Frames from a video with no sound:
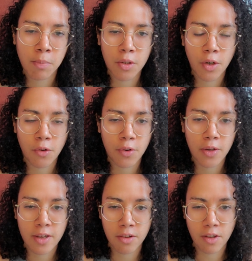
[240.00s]
Pluto
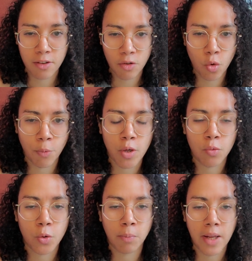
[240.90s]
is a Scorpio
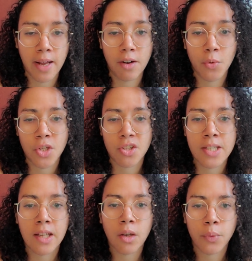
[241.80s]
ruled planet, which is
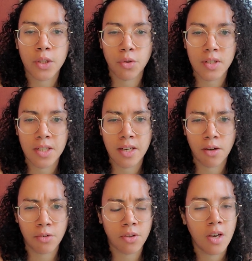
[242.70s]
dealing with those
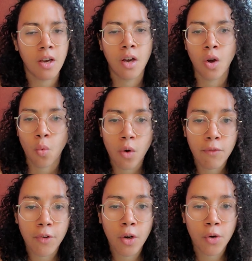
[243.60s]
details. We're
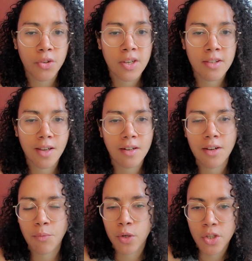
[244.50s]
in Virgo season,
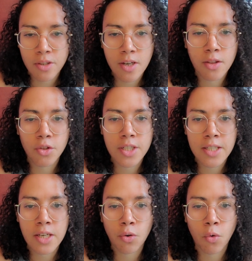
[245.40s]
which is another
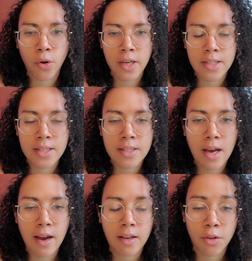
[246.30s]
detail-oriented
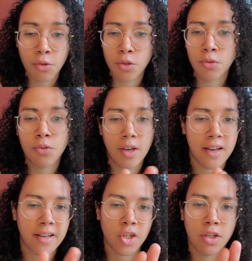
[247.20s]
sign. Those two
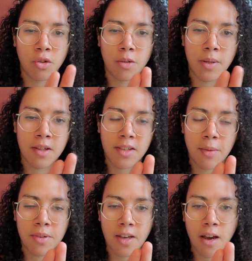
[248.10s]
signs actually used to be the
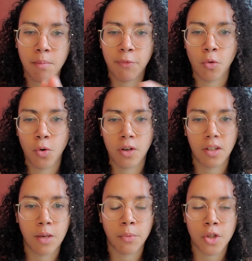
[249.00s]
same sign before
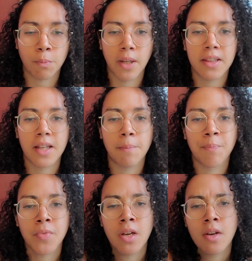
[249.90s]
Libra split them.